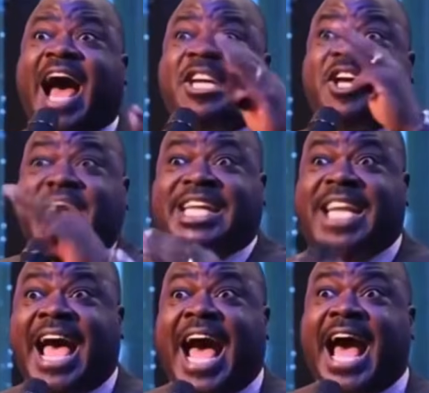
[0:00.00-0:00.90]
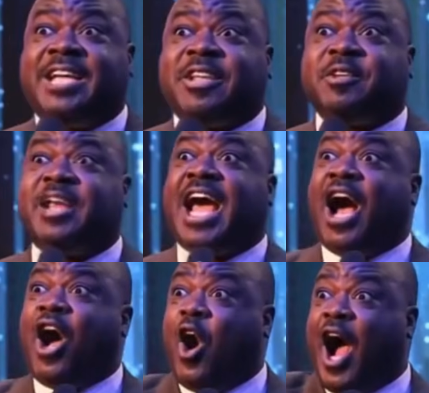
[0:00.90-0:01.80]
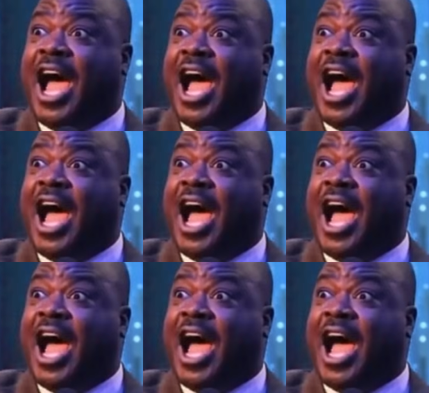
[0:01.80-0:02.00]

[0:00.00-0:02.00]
every other person. My